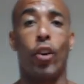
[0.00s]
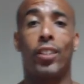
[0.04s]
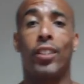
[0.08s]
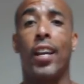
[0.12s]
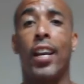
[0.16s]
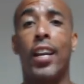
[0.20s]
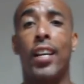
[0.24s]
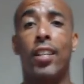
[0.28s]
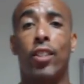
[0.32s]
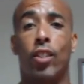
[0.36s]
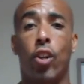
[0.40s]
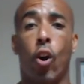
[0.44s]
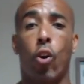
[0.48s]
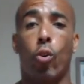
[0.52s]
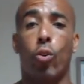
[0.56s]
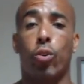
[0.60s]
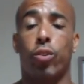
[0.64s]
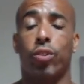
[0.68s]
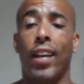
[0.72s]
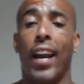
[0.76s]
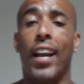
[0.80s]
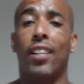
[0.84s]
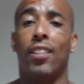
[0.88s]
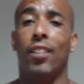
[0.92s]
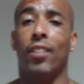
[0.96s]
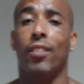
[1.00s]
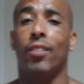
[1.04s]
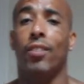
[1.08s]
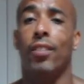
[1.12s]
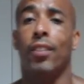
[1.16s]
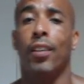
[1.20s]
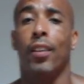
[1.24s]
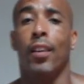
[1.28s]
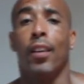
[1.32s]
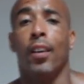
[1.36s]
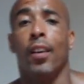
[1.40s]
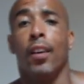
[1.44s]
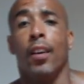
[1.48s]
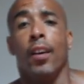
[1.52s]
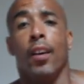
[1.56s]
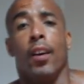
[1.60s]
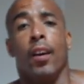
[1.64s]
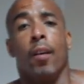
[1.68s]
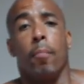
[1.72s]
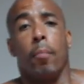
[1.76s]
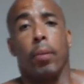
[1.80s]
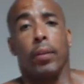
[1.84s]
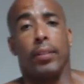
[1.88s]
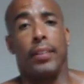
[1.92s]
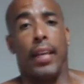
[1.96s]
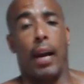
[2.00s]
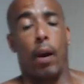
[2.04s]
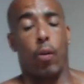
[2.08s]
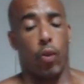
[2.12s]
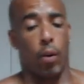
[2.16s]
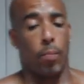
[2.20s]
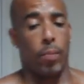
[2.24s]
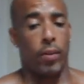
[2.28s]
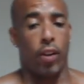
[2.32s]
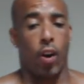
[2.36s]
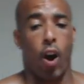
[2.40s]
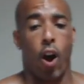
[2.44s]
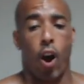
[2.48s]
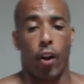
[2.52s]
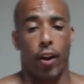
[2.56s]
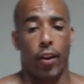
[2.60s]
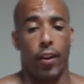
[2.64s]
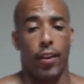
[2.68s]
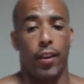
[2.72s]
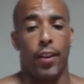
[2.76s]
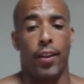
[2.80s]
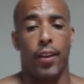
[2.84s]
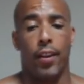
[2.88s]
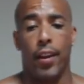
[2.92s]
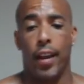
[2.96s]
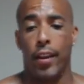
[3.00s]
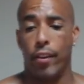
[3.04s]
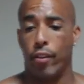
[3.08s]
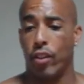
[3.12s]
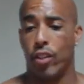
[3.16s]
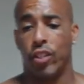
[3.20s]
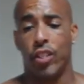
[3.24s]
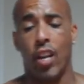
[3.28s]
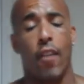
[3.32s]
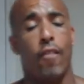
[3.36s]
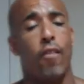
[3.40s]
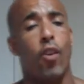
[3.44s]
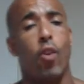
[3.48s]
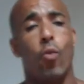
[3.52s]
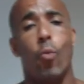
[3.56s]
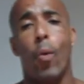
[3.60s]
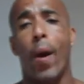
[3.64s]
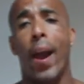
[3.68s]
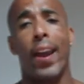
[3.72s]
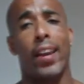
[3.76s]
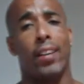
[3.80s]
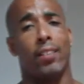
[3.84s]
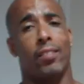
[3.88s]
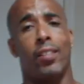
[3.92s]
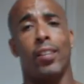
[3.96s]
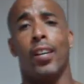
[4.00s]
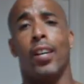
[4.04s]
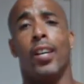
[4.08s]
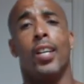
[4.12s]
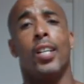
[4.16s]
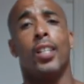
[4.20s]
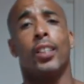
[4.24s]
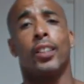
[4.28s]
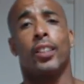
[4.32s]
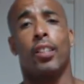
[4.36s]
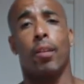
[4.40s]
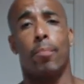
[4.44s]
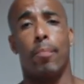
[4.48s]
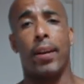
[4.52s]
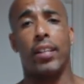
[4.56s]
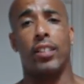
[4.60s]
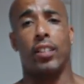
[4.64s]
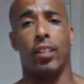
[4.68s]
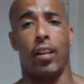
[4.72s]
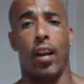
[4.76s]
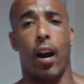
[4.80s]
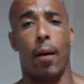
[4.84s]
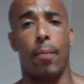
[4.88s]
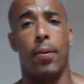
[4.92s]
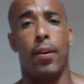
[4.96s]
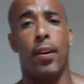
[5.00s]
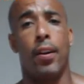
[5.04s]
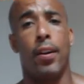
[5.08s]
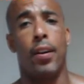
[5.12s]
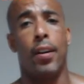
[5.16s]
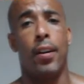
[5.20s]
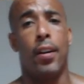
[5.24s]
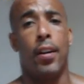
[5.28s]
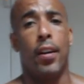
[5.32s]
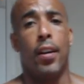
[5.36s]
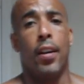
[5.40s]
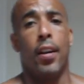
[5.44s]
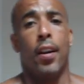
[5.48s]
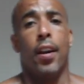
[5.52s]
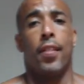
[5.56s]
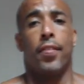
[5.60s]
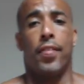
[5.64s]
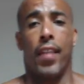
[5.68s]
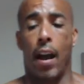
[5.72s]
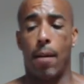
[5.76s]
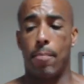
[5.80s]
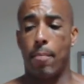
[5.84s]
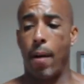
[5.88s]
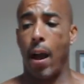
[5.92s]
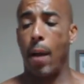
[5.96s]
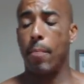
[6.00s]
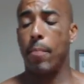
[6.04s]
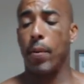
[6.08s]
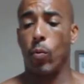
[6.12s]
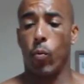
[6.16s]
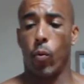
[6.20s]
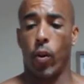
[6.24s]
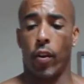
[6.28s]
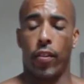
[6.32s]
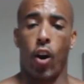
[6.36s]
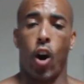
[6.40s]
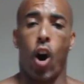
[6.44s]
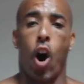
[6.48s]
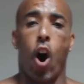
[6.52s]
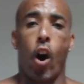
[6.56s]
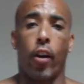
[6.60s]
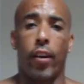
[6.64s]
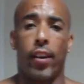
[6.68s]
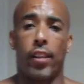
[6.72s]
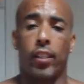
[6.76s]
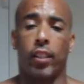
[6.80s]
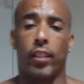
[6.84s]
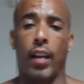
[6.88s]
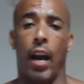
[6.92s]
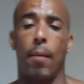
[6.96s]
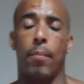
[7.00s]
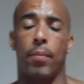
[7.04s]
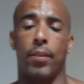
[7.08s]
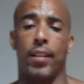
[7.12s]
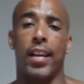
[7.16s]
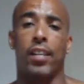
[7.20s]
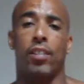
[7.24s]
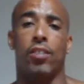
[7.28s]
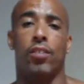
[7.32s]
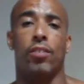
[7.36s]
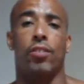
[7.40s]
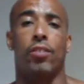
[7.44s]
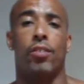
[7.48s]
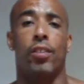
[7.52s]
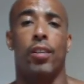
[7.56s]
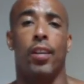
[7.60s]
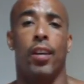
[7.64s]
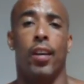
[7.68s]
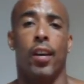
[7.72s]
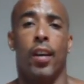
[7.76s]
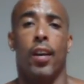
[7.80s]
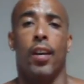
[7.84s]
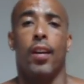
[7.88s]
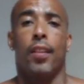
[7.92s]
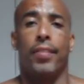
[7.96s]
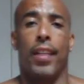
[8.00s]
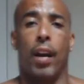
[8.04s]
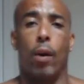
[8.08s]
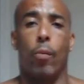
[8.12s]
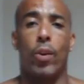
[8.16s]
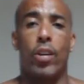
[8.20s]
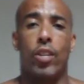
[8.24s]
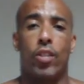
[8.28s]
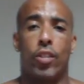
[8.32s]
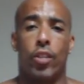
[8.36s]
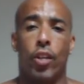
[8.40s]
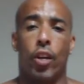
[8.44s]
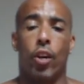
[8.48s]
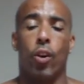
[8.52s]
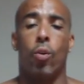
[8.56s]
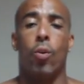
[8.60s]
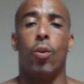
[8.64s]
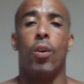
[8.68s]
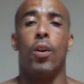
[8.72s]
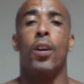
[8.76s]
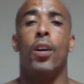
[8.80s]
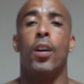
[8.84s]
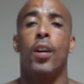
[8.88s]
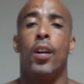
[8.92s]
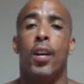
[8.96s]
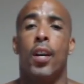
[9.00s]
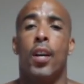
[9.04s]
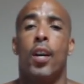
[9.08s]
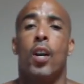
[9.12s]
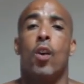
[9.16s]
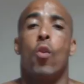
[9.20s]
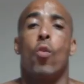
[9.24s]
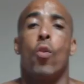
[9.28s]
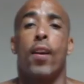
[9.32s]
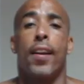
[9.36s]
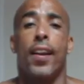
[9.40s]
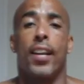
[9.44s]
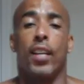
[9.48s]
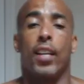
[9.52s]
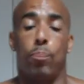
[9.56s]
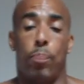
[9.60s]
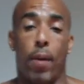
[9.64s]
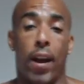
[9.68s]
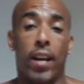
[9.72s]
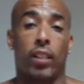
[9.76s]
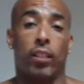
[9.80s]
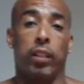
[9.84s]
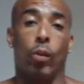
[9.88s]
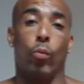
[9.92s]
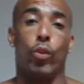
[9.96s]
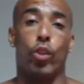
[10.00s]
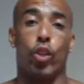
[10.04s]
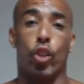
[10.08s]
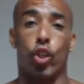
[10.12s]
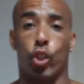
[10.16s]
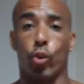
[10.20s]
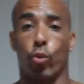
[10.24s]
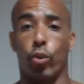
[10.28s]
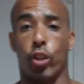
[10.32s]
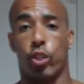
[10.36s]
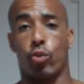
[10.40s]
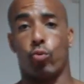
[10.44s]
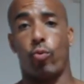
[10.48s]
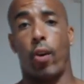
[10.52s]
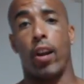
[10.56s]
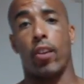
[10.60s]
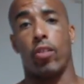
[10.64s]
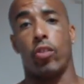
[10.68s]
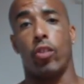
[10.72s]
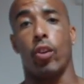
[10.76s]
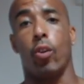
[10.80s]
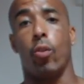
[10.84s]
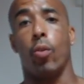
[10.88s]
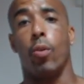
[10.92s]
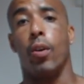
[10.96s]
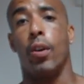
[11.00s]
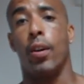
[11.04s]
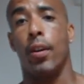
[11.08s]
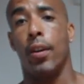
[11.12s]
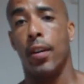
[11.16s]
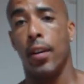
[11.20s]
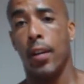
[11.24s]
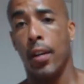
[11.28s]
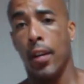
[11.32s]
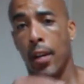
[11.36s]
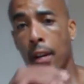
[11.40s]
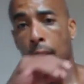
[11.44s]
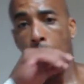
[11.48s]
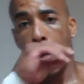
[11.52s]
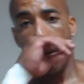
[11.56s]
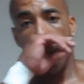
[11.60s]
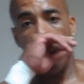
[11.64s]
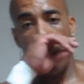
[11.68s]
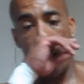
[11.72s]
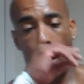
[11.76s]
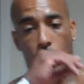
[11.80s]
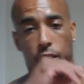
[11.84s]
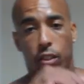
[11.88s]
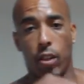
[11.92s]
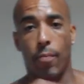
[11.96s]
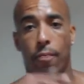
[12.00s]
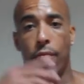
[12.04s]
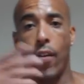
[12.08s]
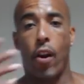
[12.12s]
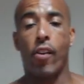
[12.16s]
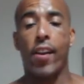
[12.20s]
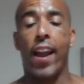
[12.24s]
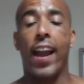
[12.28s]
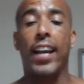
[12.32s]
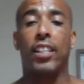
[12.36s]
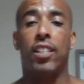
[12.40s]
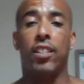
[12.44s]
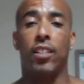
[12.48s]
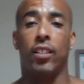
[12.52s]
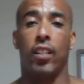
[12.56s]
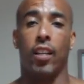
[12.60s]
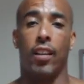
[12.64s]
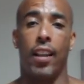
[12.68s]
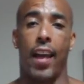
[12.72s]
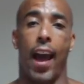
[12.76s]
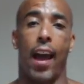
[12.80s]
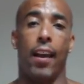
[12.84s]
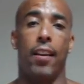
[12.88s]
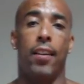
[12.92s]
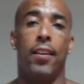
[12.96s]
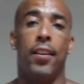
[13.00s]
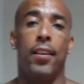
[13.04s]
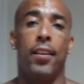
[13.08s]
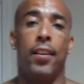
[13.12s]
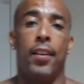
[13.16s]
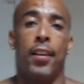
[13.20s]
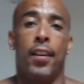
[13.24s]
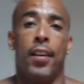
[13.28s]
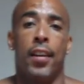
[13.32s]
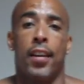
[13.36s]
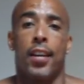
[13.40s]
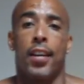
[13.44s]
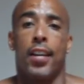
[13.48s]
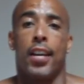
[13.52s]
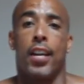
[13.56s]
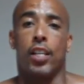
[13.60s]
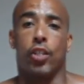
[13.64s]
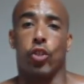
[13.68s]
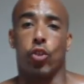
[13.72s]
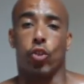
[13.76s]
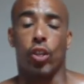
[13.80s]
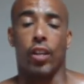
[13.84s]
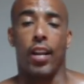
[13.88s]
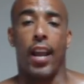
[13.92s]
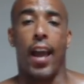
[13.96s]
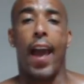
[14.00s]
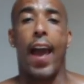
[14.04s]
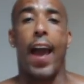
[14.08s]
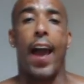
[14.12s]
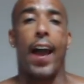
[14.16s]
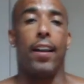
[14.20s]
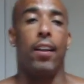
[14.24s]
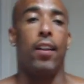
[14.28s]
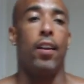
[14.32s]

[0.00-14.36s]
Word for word: fourteen total stations, but that would have been hard. And there's several ways to mix it up. That might be one of the hardest combinations that we do, especially when you do it straight through. Now, some variation to that is you can